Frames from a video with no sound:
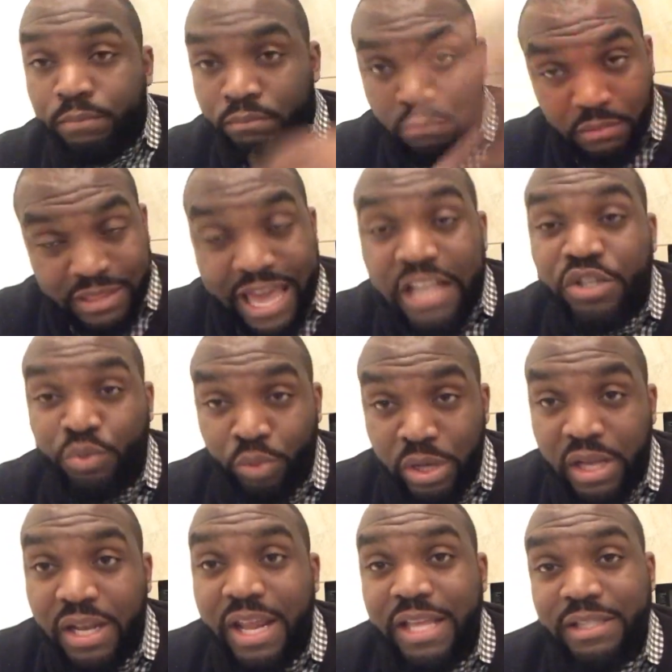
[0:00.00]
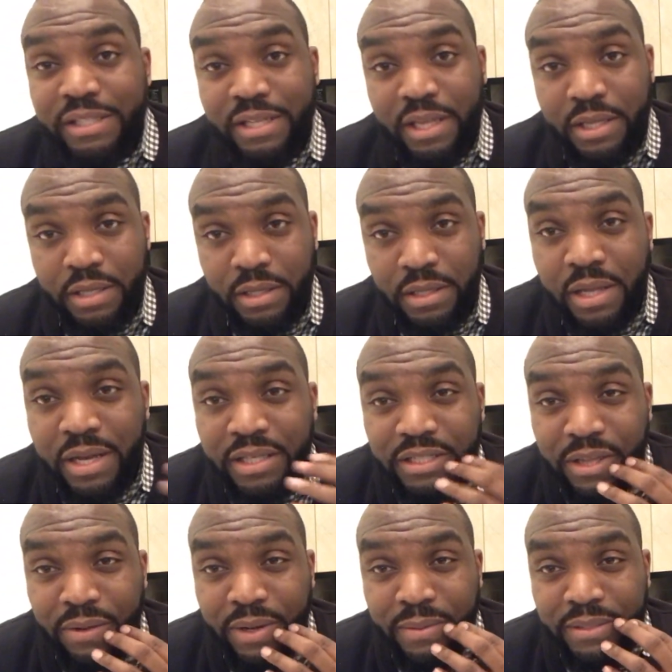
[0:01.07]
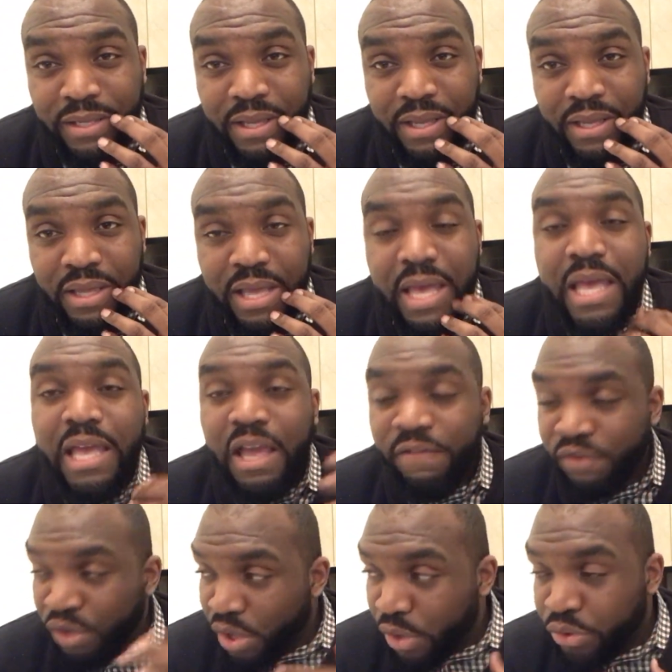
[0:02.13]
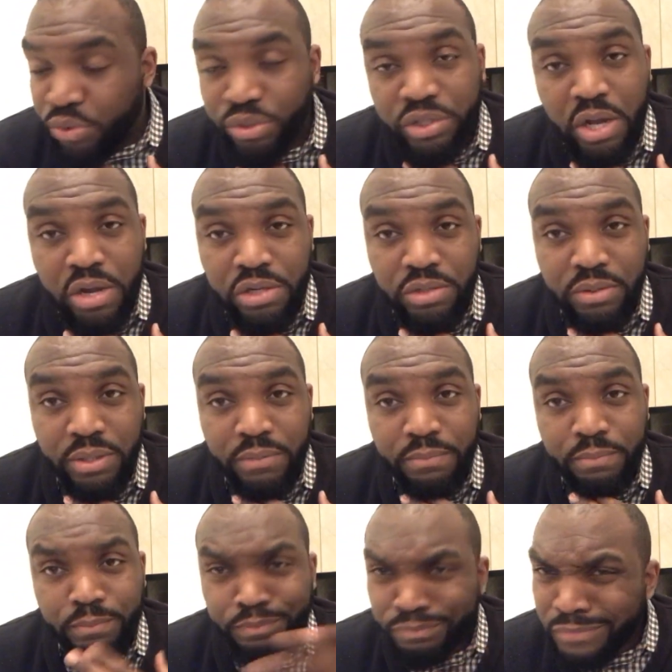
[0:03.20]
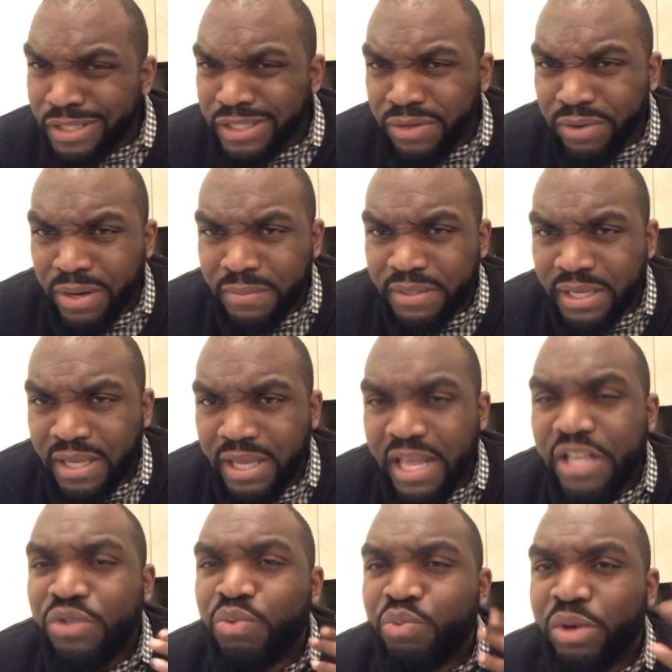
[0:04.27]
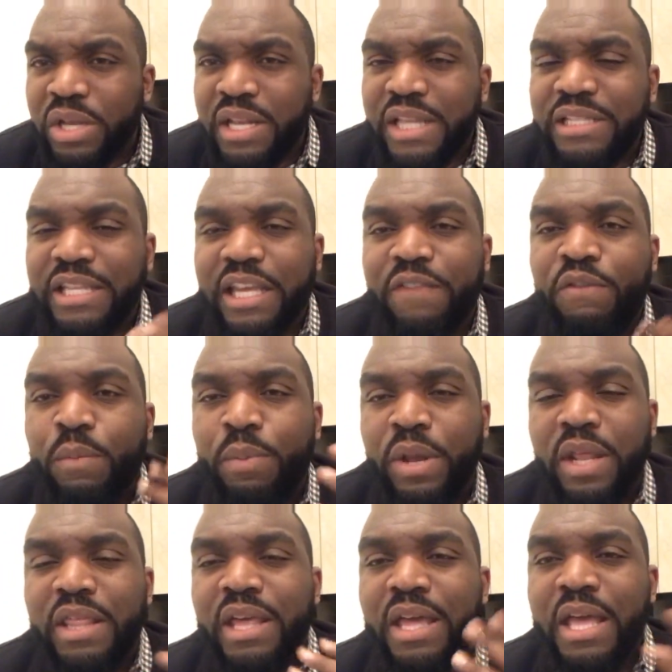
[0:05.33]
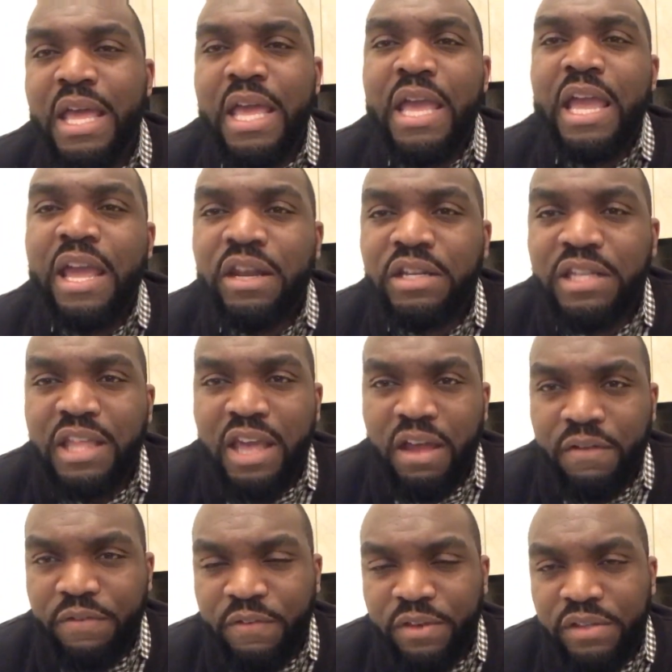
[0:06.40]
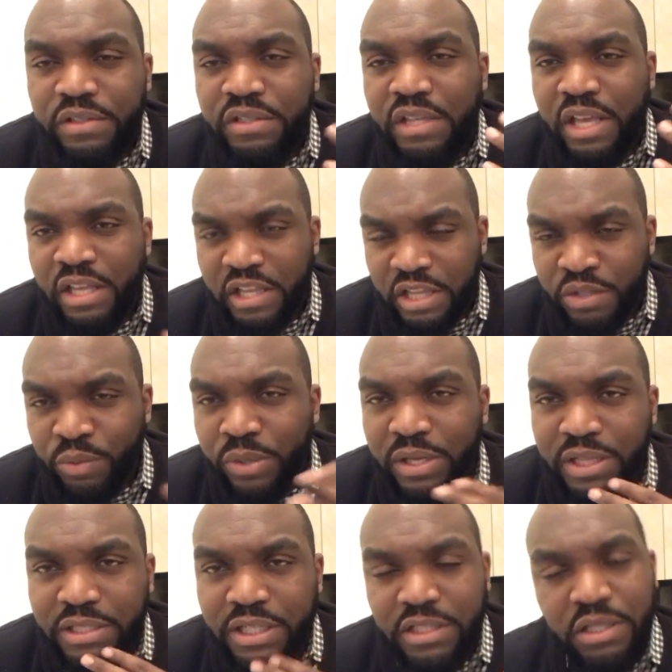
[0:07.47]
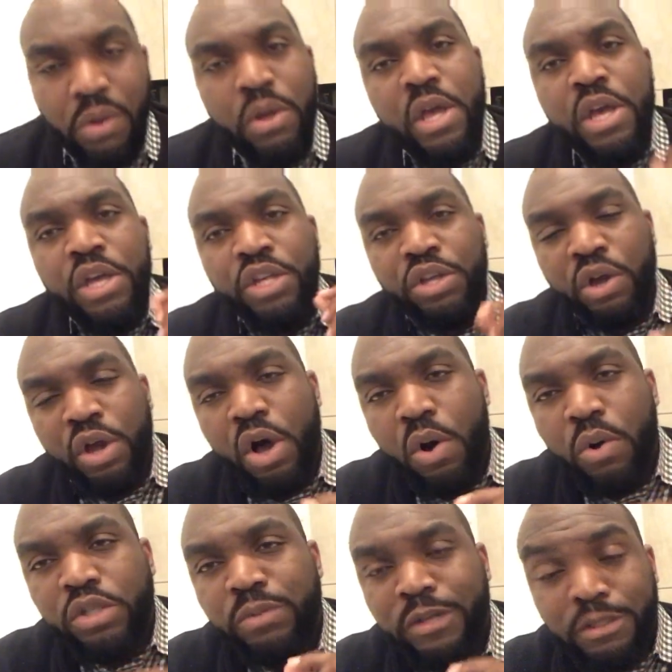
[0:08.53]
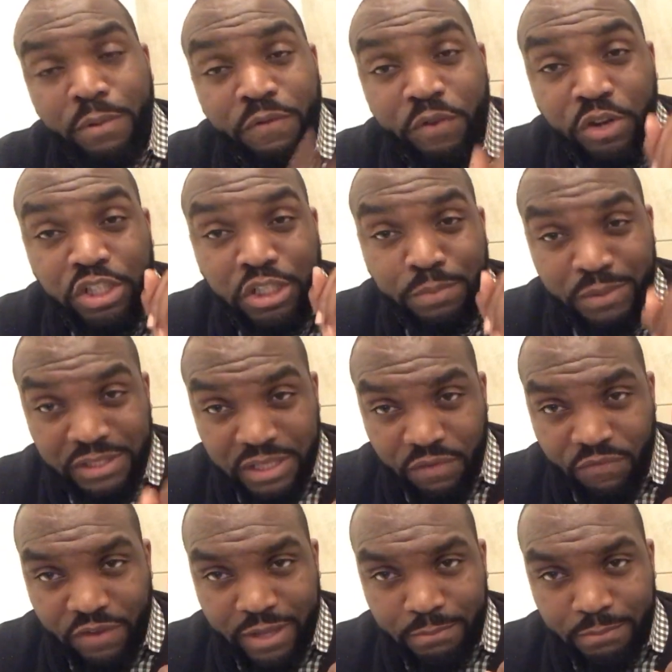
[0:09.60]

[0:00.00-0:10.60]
That's realistic. You understand what I'm saying? If you go through surgery. You see what I'm saying? It's realistic. If you put in the energy, the efforts, it's realistic. So your goals must be first specific.